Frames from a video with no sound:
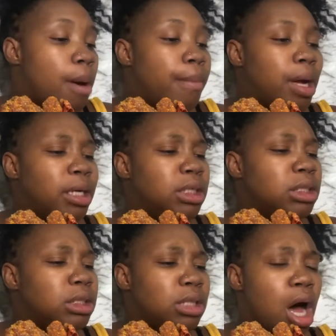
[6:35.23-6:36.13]
But in
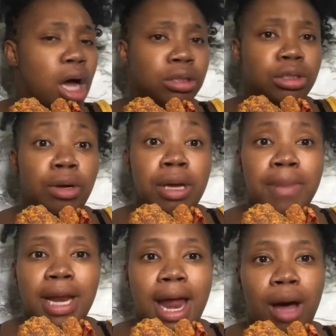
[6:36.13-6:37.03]
the song, so he
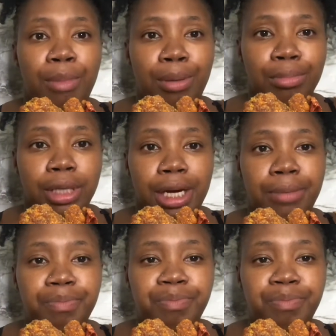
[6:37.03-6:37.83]
made an album, okay?